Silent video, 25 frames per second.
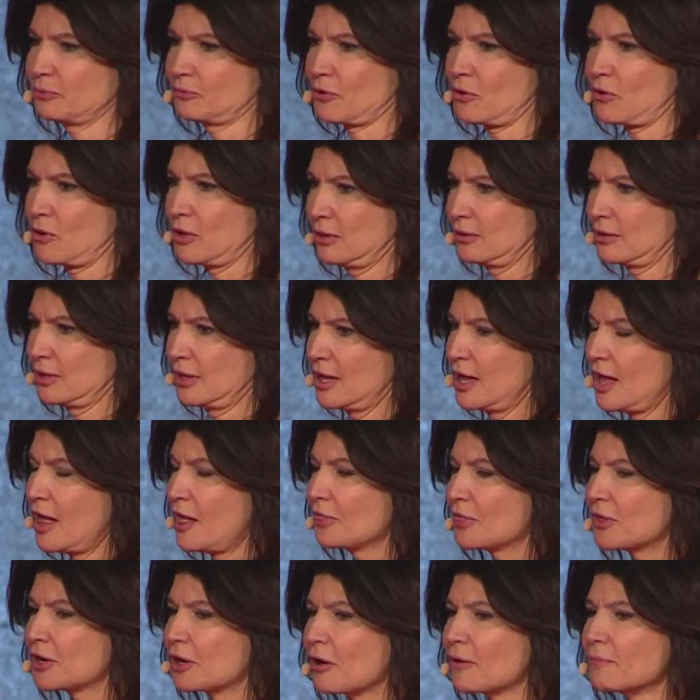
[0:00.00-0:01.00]
role,
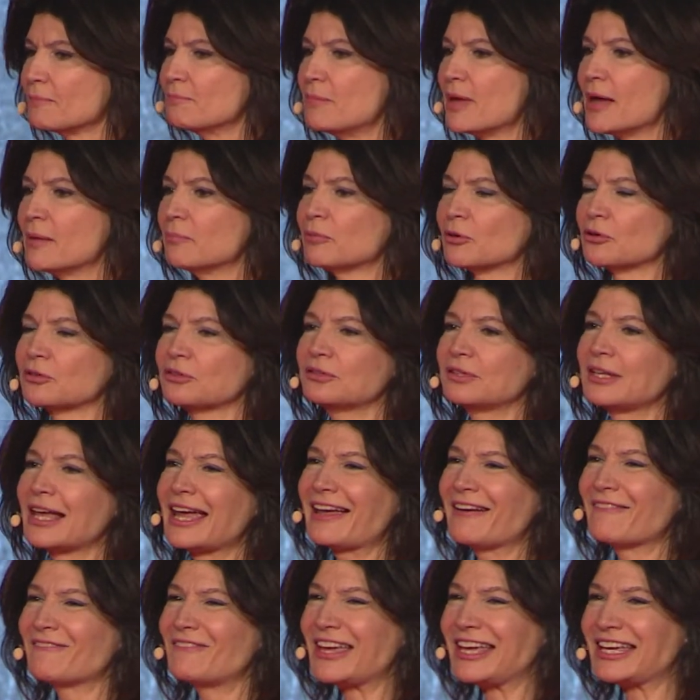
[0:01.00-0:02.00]
that our members
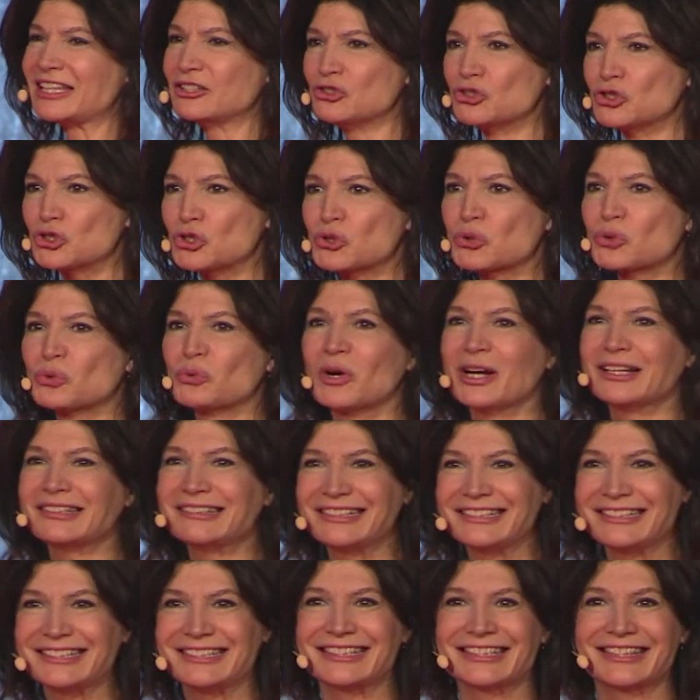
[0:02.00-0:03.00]
have
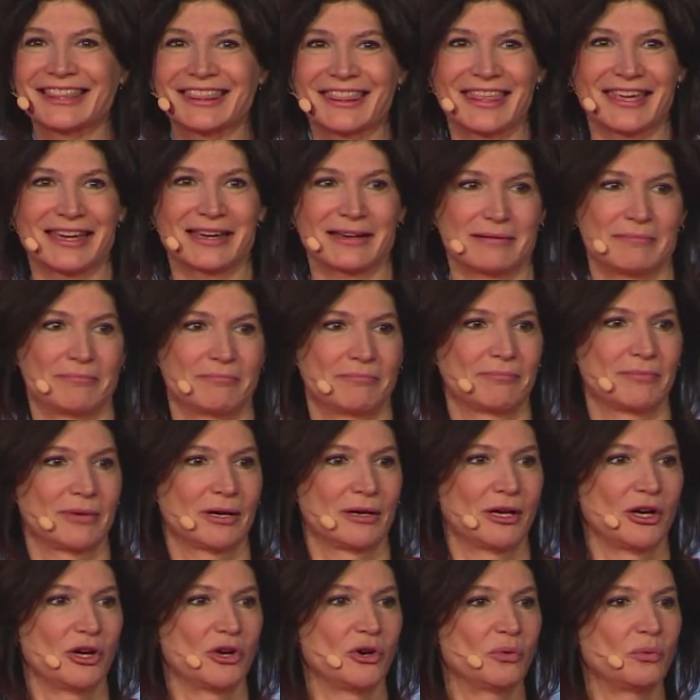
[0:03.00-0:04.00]
entrusted them
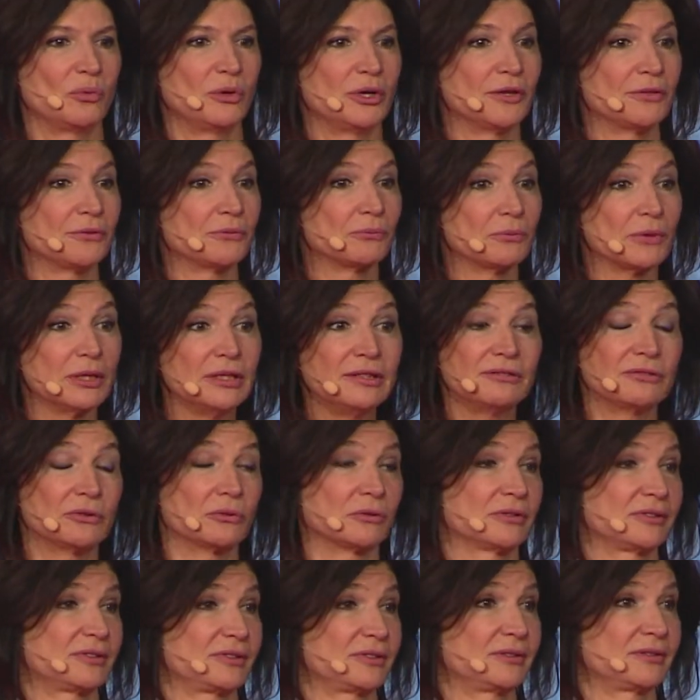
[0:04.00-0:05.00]
with
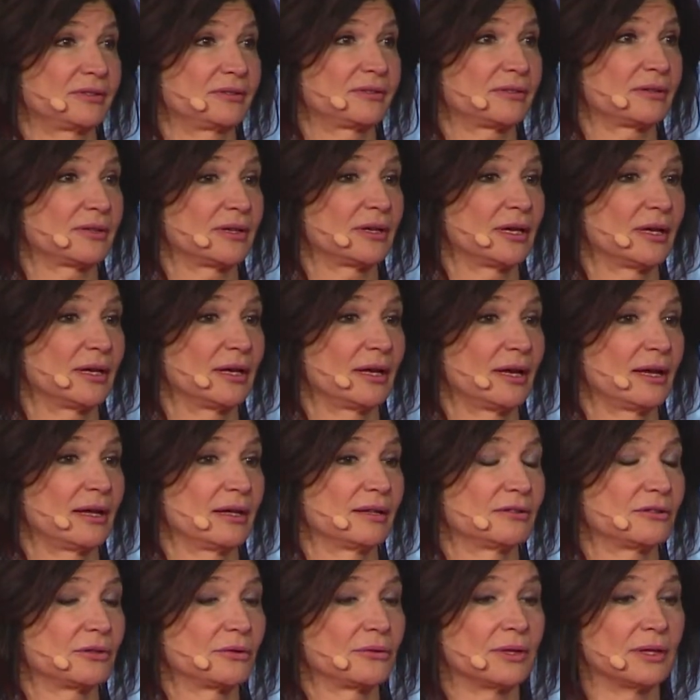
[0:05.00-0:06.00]
resources
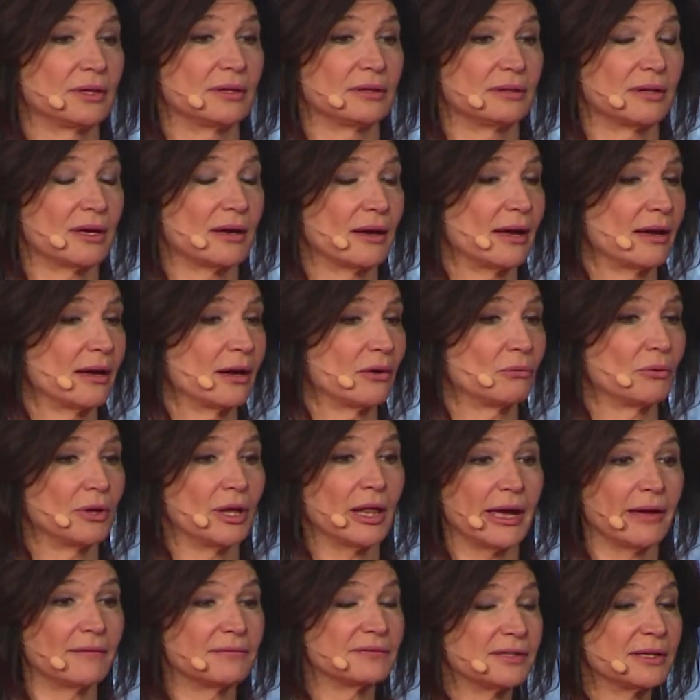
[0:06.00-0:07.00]
so that we'll
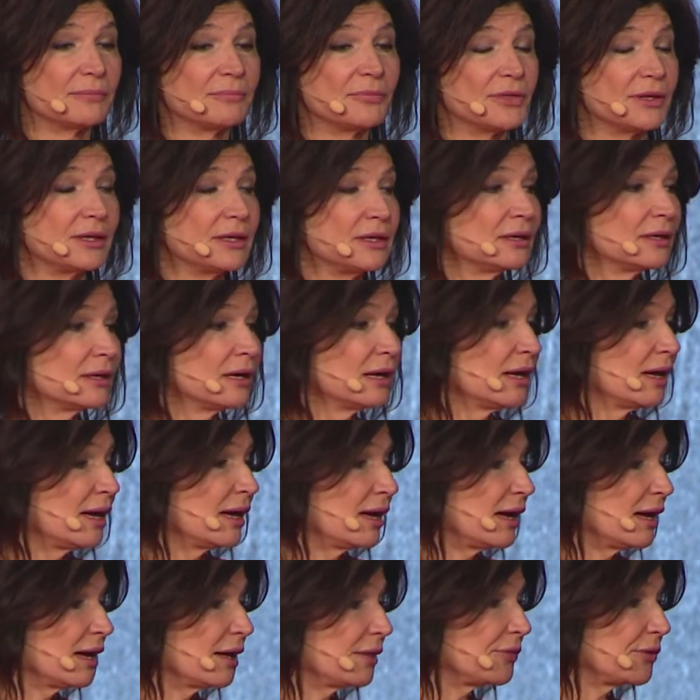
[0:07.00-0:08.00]
have something
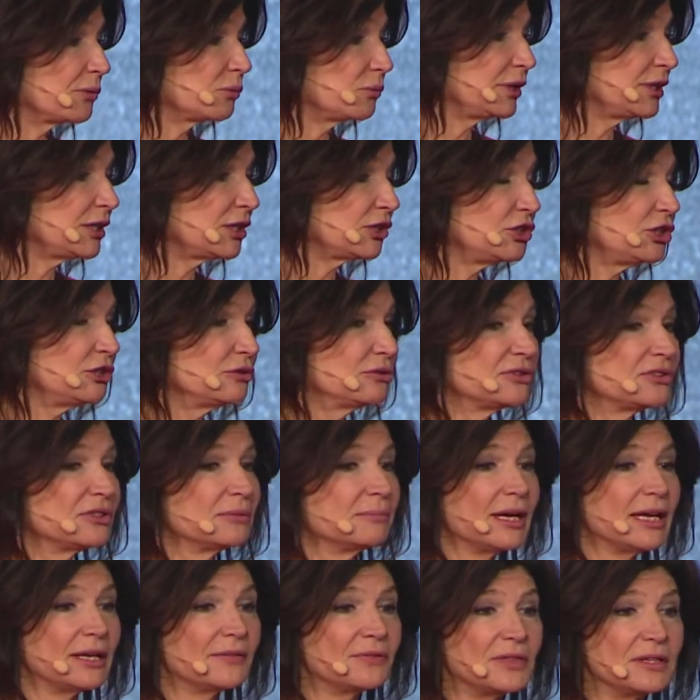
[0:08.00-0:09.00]
that we can use to
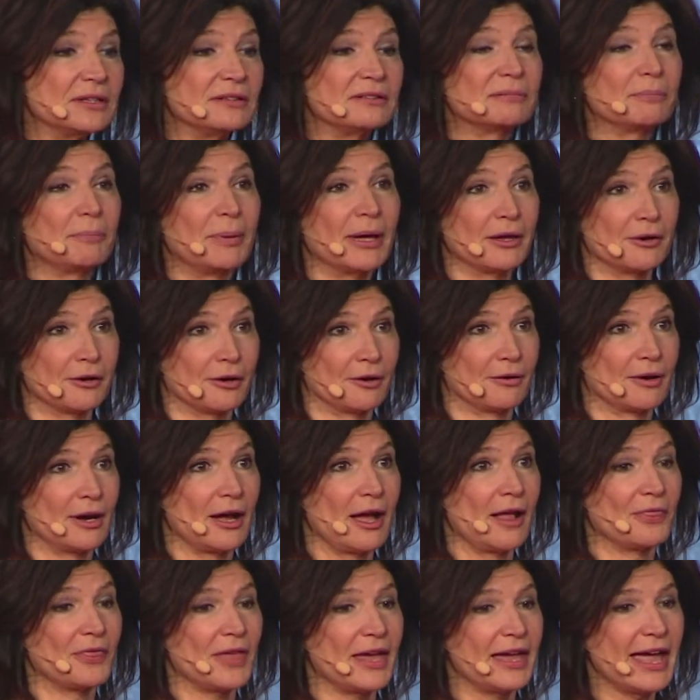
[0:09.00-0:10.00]
make things better.
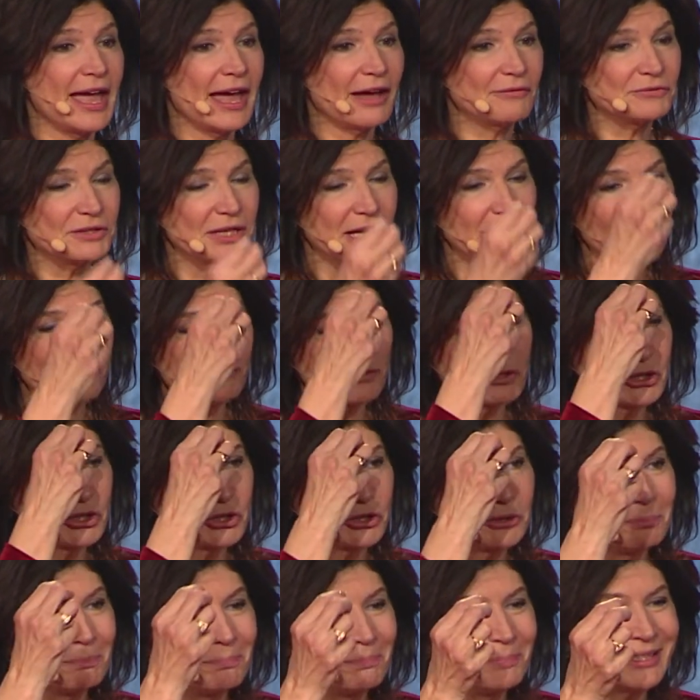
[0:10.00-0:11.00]
They have to have a
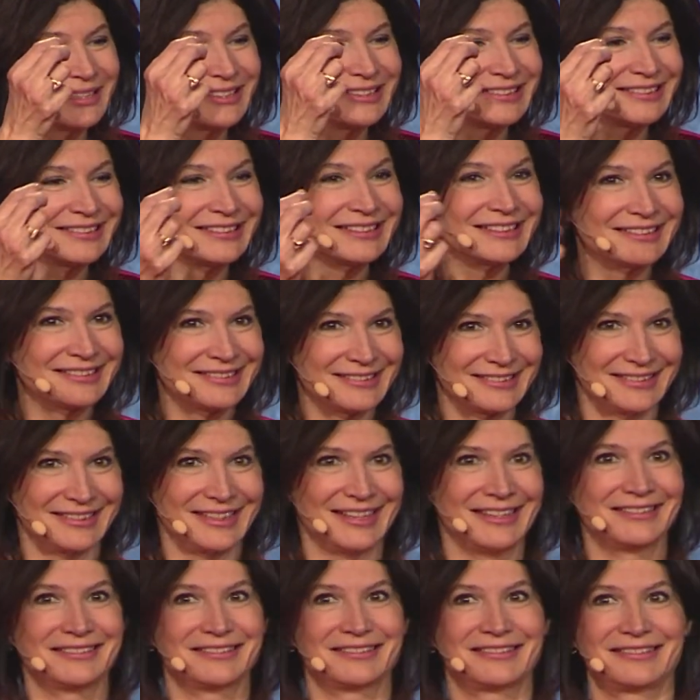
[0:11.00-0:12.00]
good business
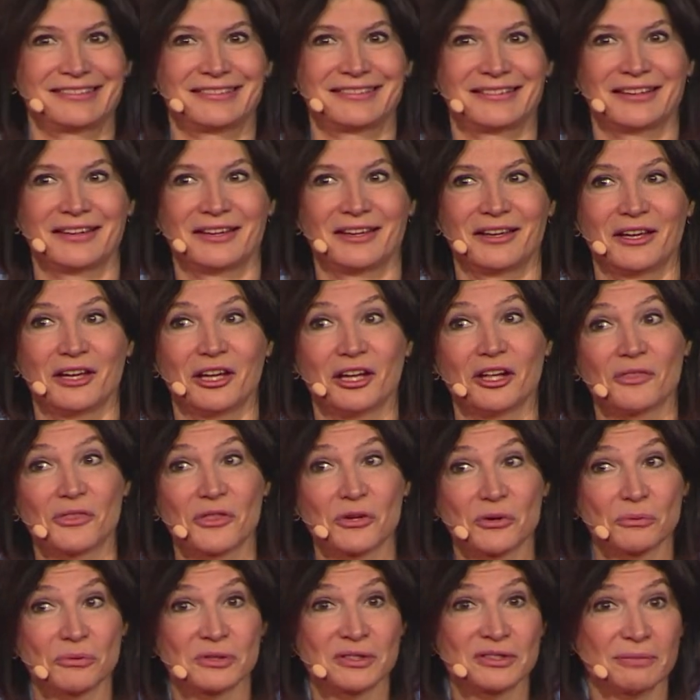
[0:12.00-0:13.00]
sense
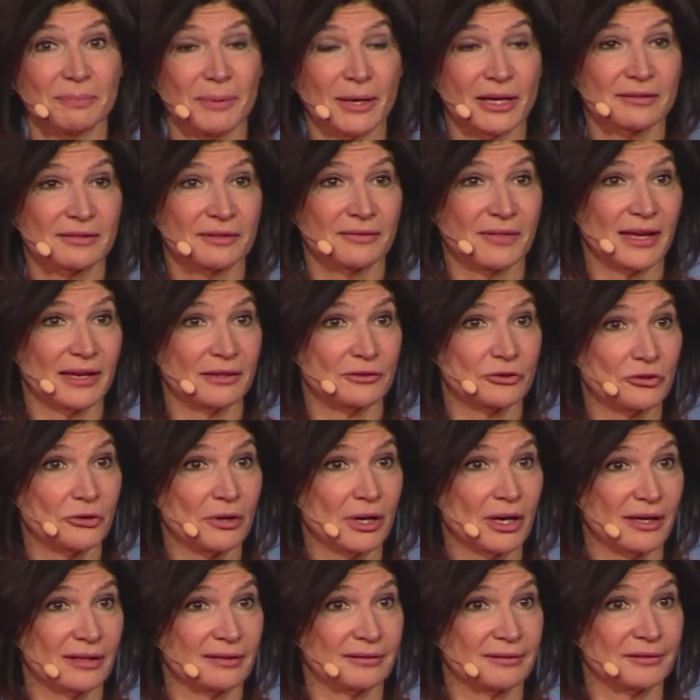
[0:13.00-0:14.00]
that respects that
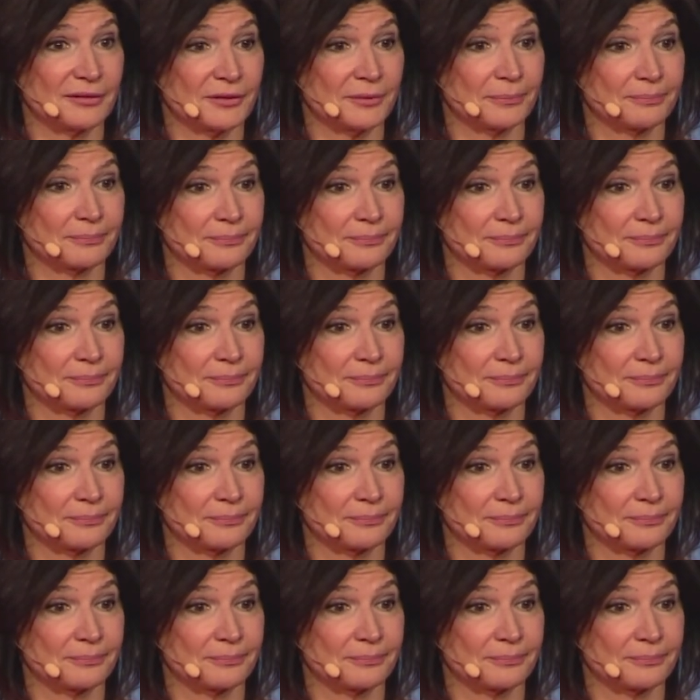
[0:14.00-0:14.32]
trust.